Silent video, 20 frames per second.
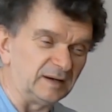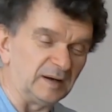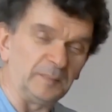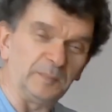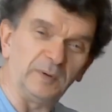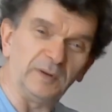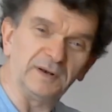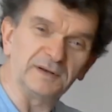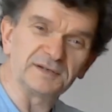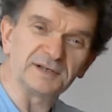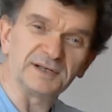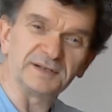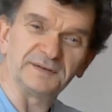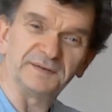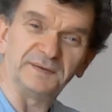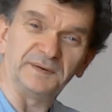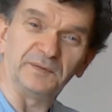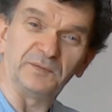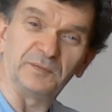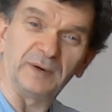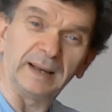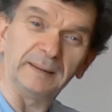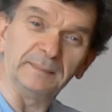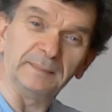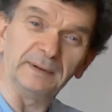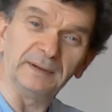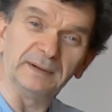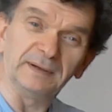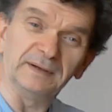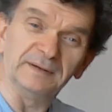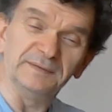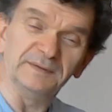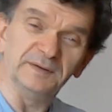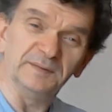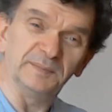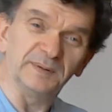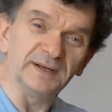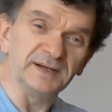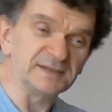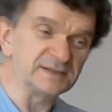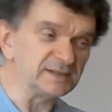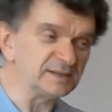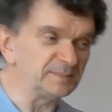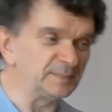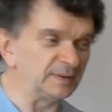apologise if I've rambled in a few places,